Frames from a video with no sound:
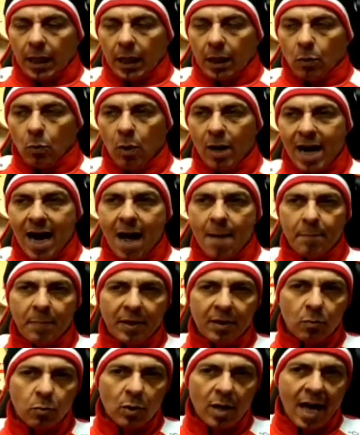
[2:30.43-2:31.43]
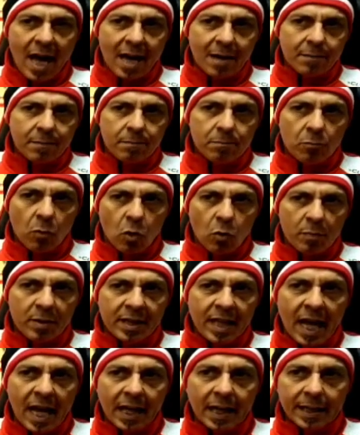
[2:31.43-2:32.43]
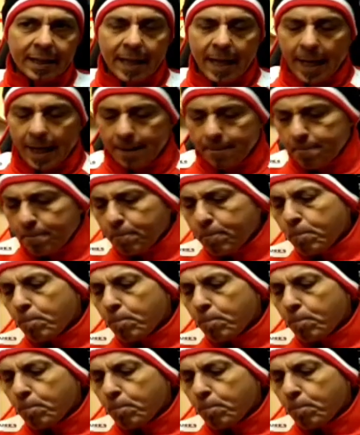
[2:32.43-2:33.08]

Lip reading: what happened? We had Morbidelli there